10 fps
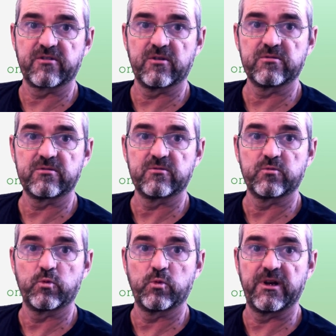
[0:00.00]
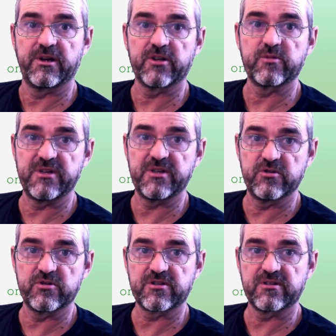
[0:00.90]
of code will not be
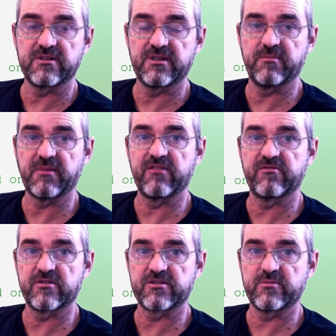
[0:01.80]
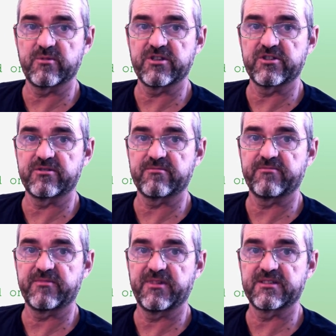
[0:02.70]
used in my first simulation,
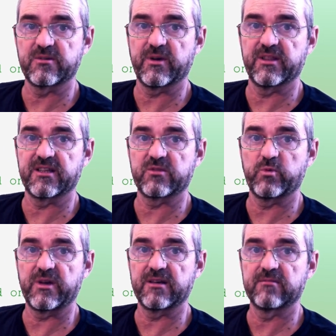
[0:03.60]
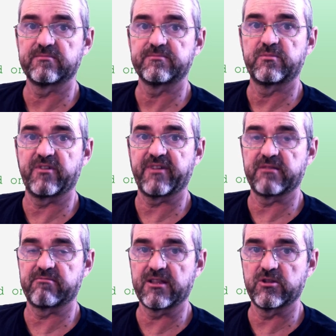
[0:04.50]
is the one that will
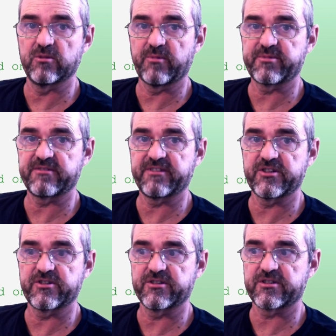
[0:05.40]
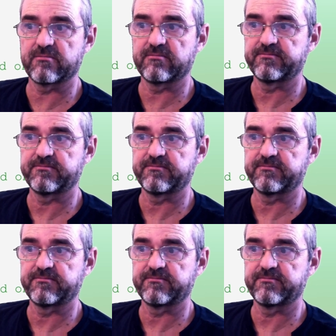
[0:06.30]
provide random observations.